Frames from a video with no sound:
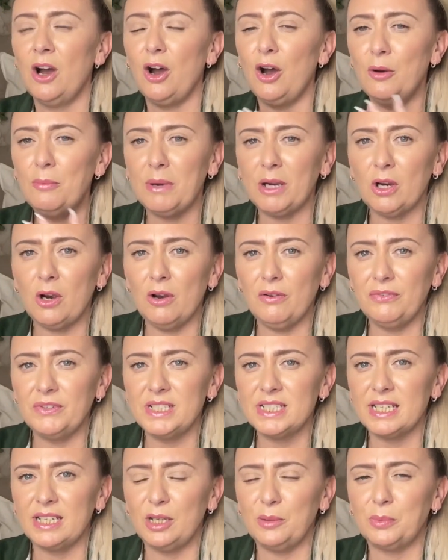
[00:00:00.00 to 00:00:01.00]
on my coffee
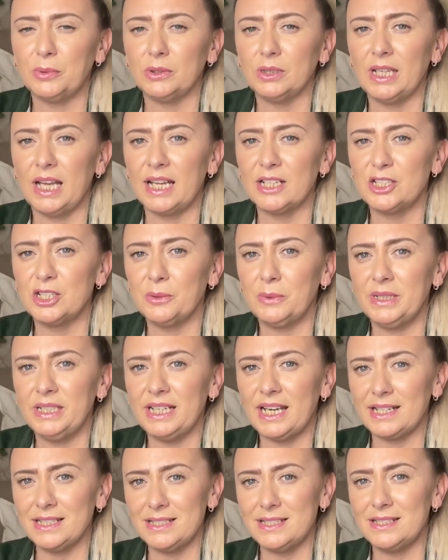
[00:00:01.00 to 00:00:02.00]
table, I do a nice